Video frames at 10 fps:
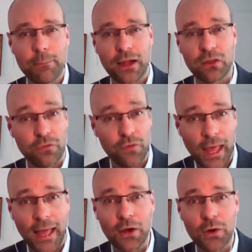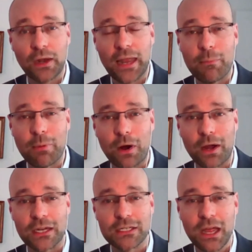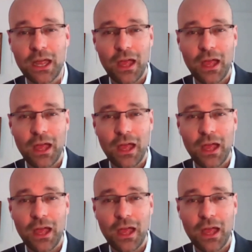impact of AI on the labor market.